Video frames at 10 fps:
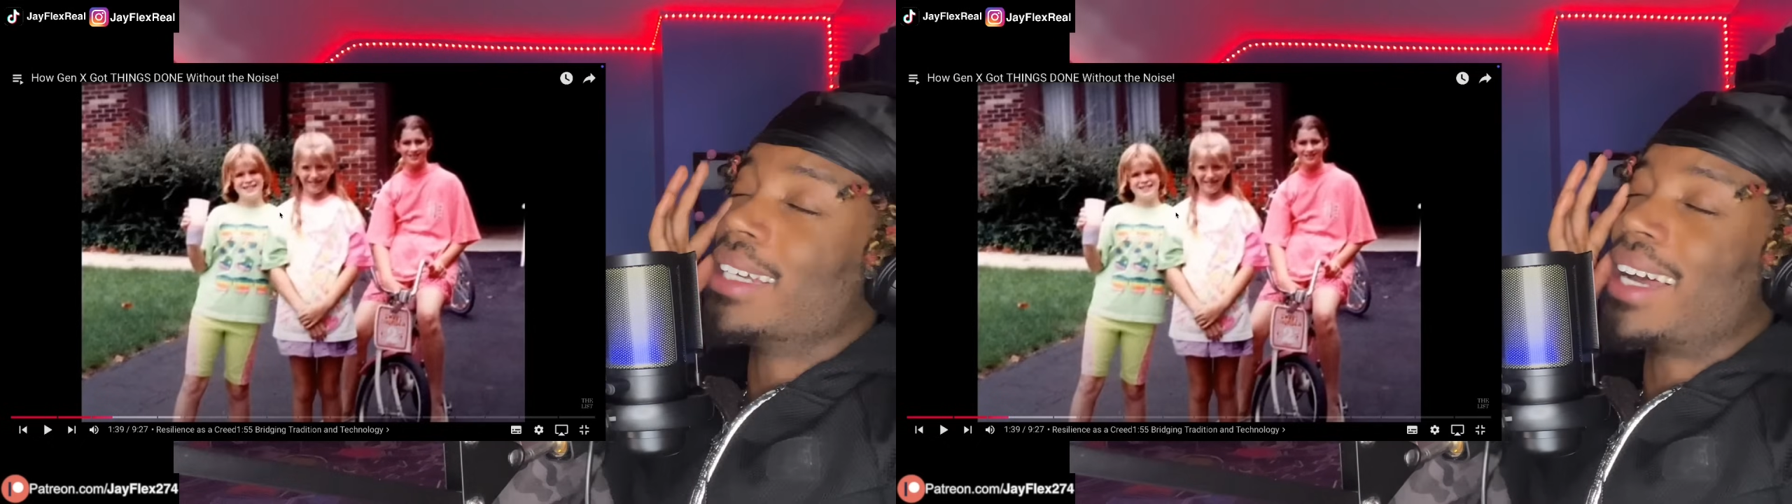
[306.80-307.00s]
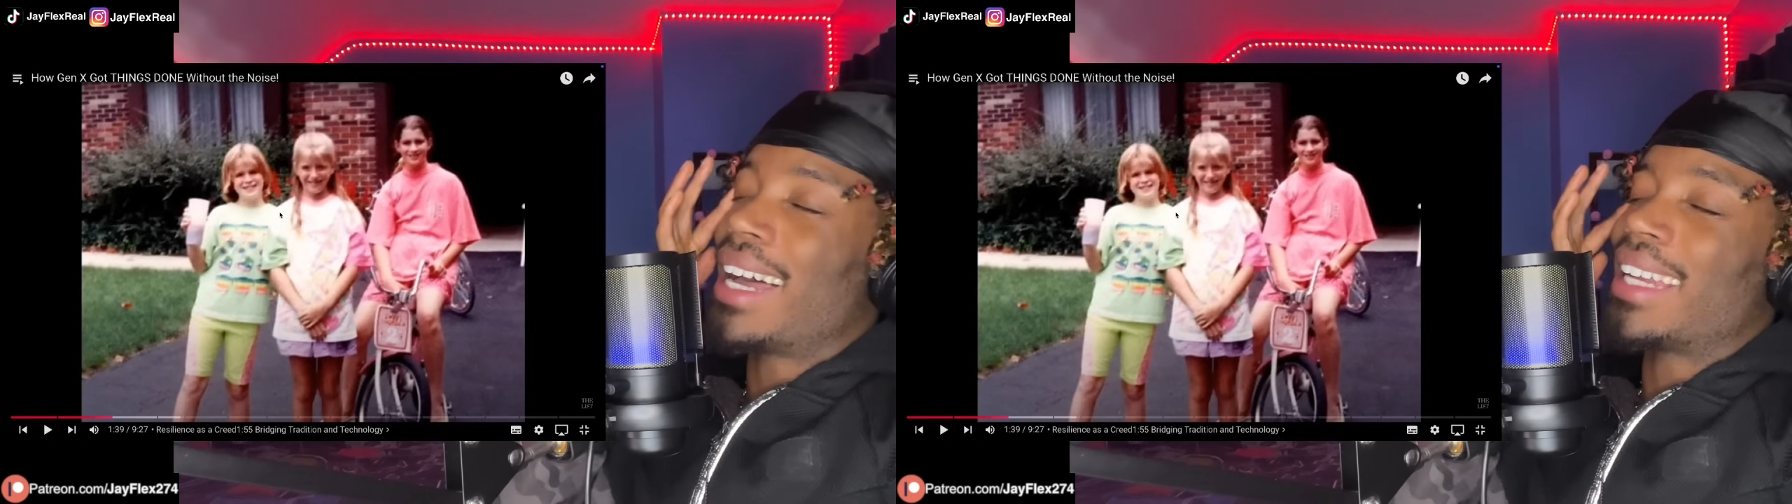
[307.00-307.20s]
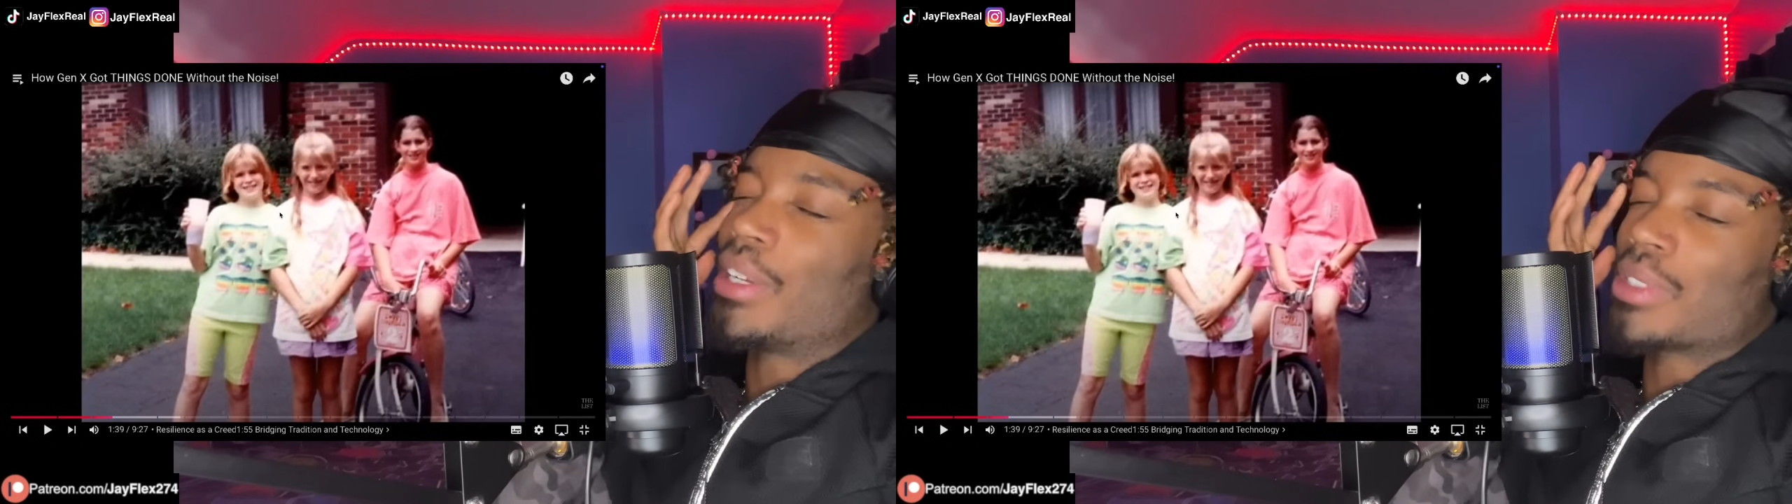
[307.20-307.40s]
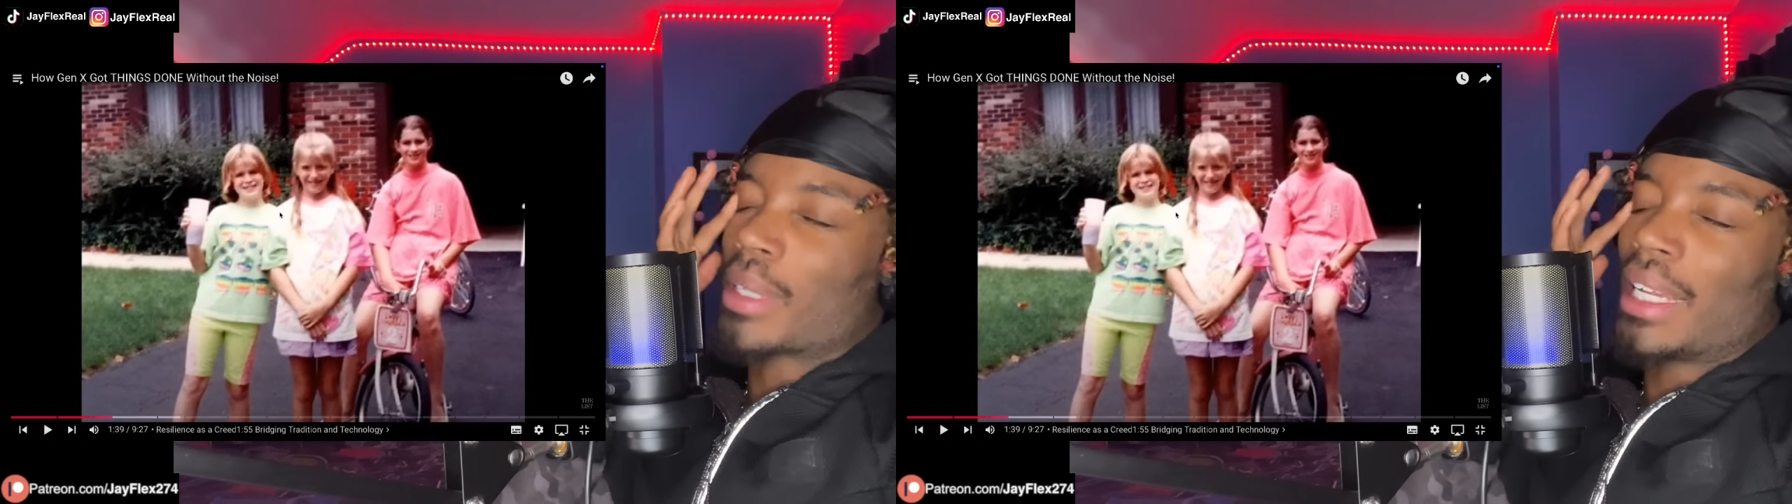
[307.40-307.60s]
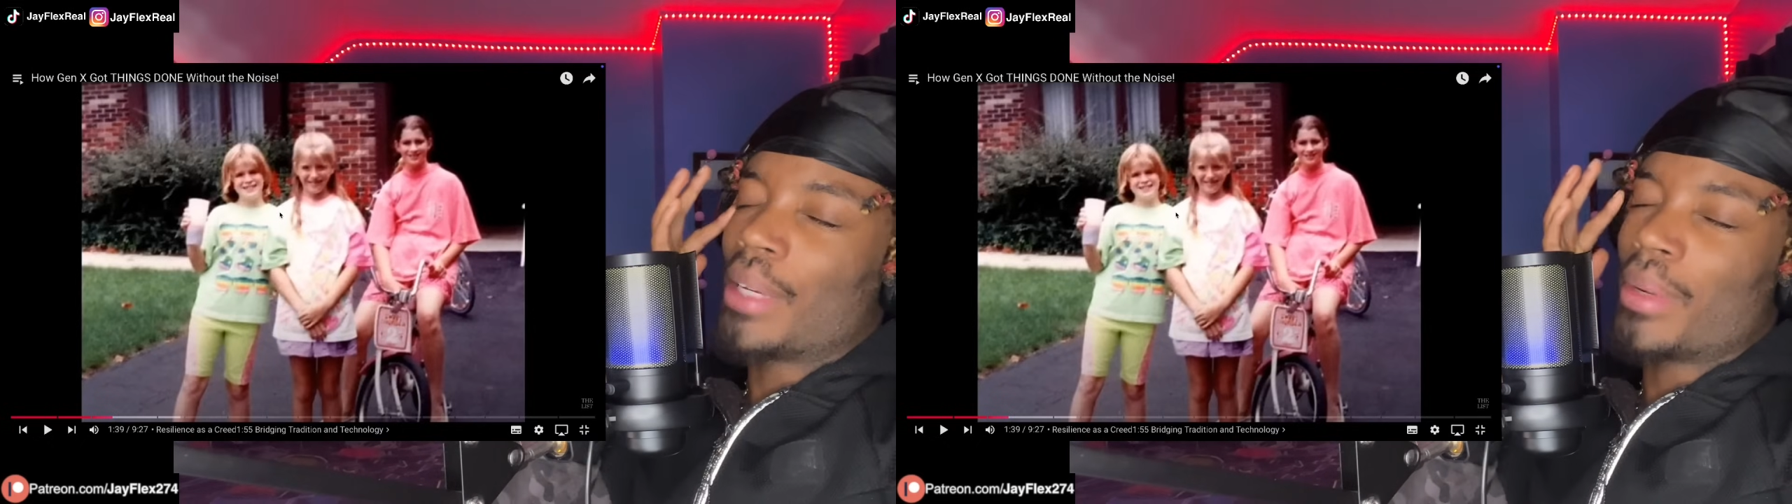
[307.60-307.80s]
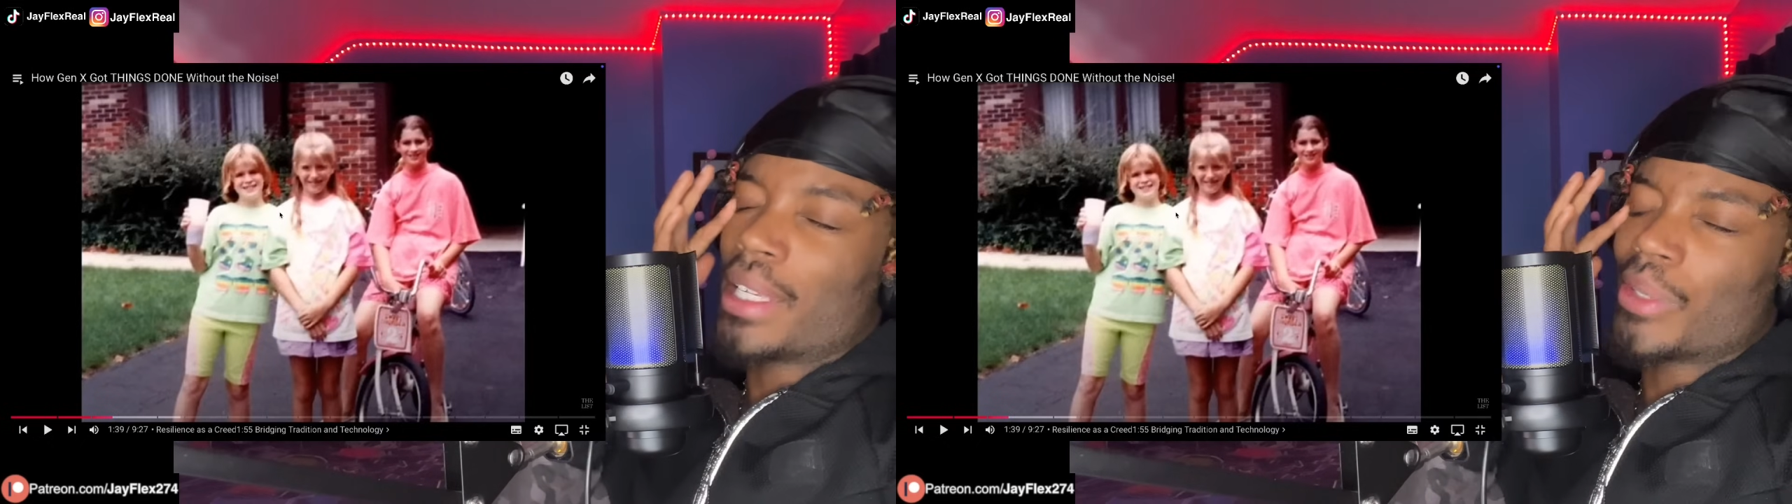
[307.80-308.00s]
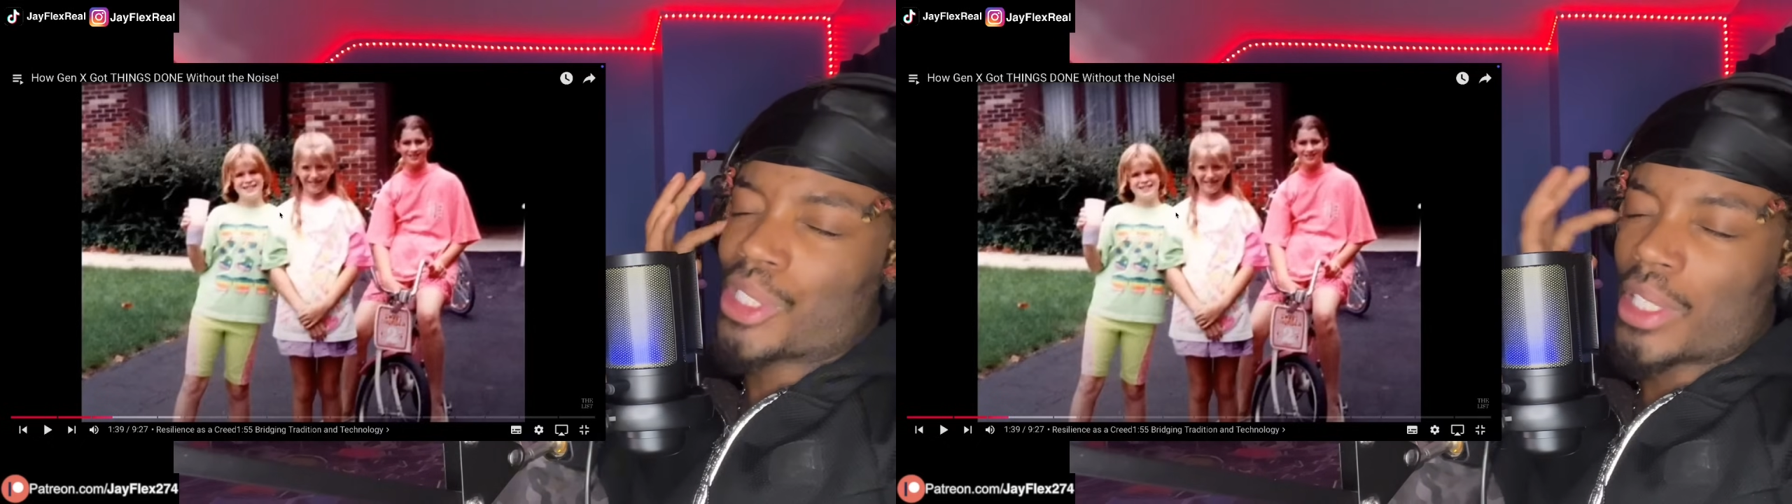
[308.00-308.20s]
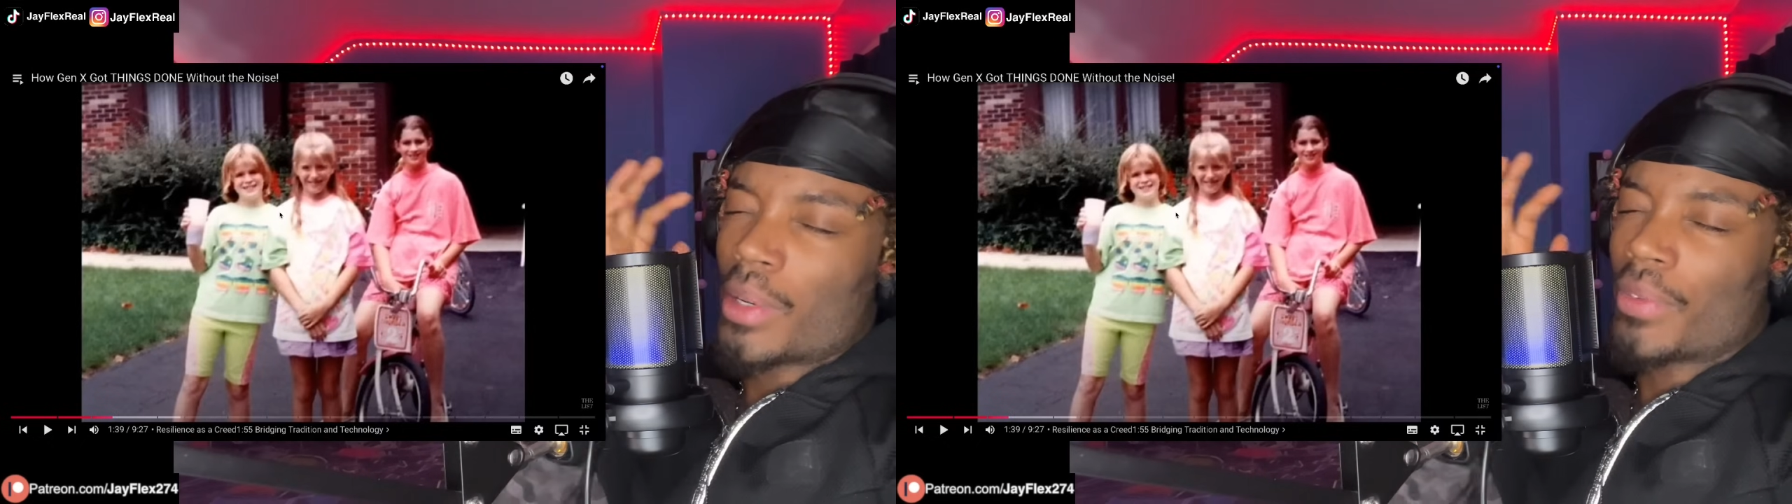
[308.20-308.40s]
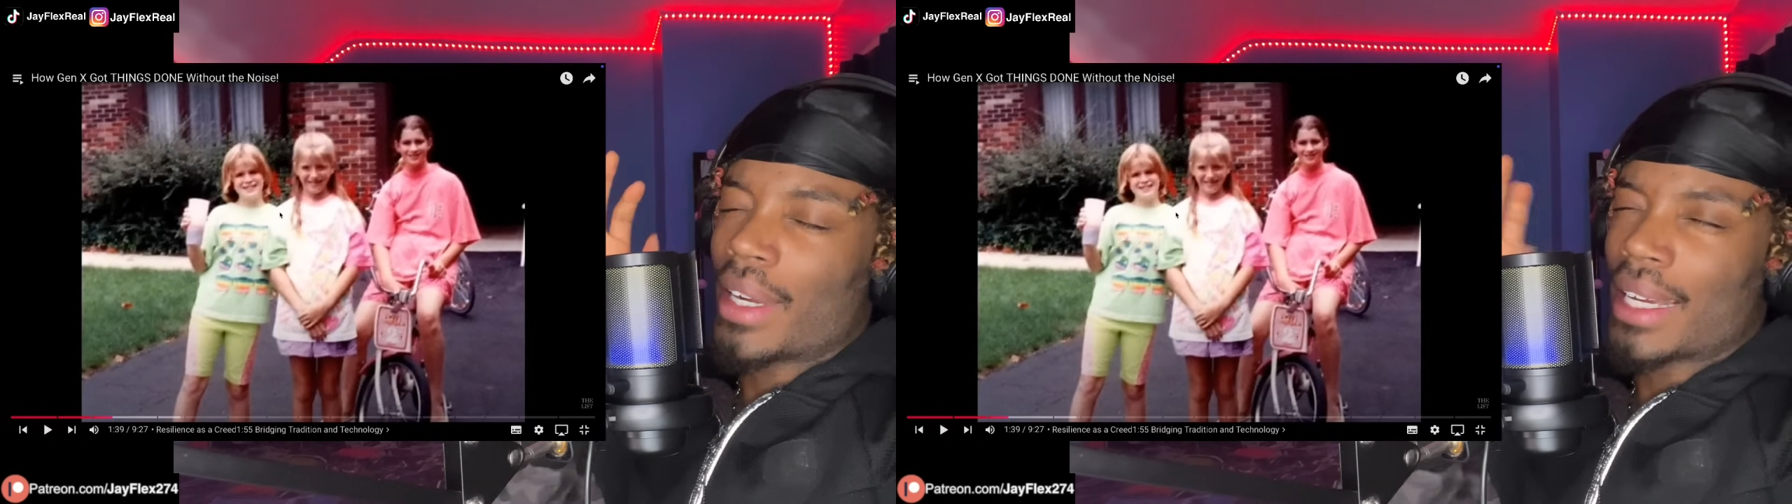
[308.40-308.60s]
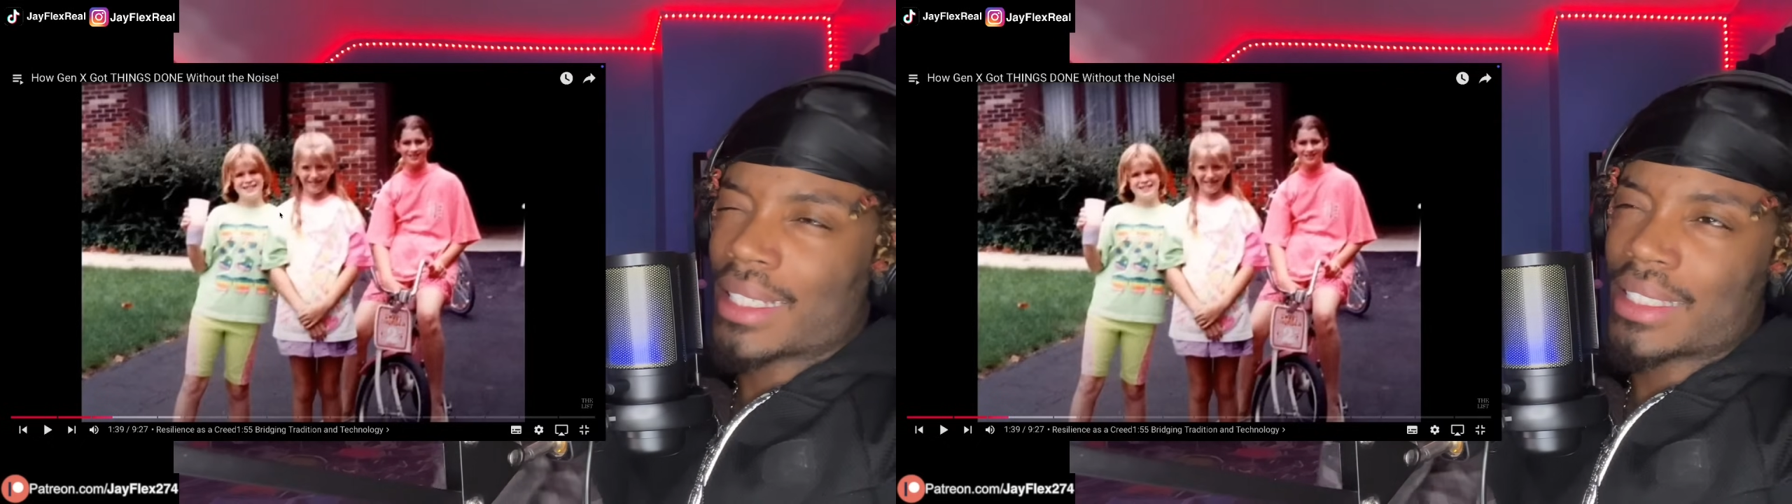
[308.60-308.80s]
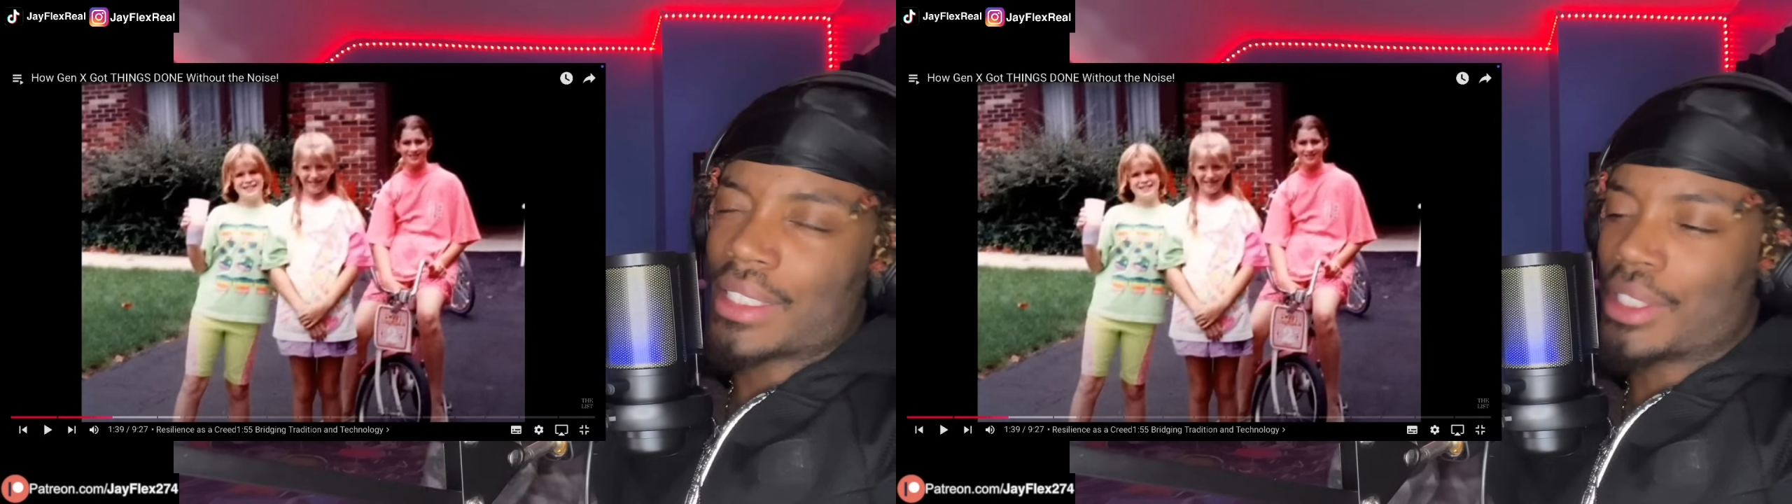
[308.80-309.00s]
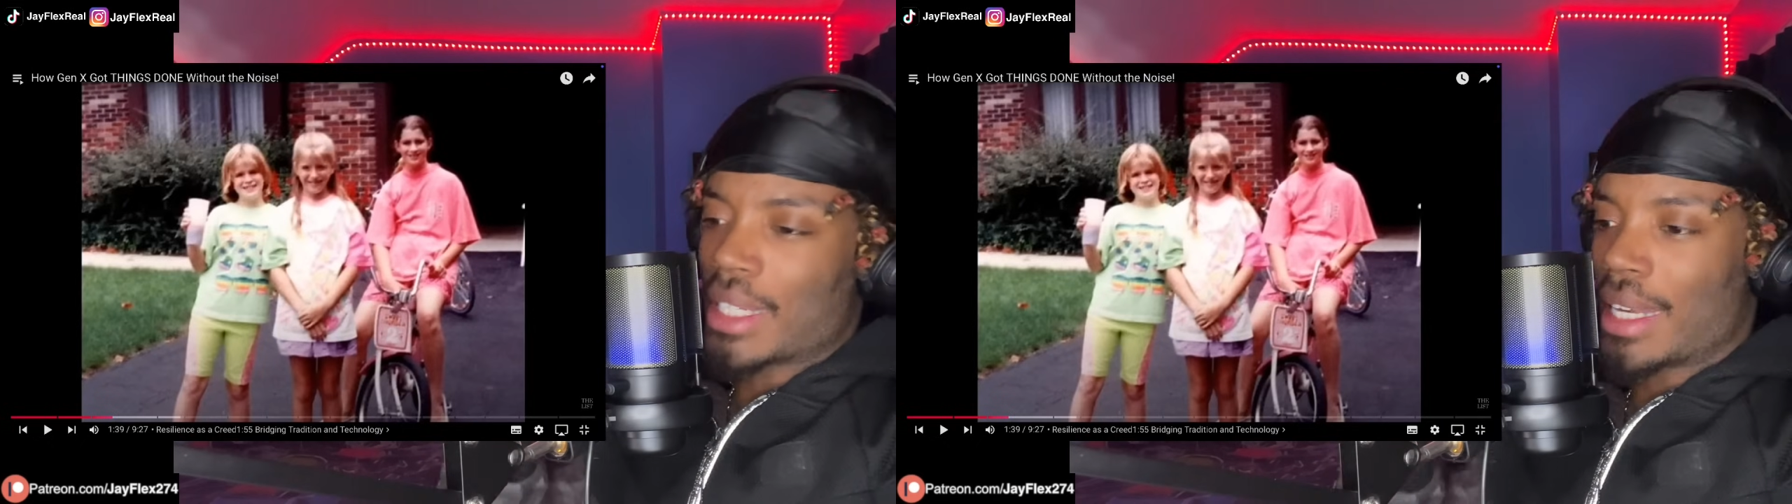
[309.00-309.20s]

and there was a clip where he was showing with like Gen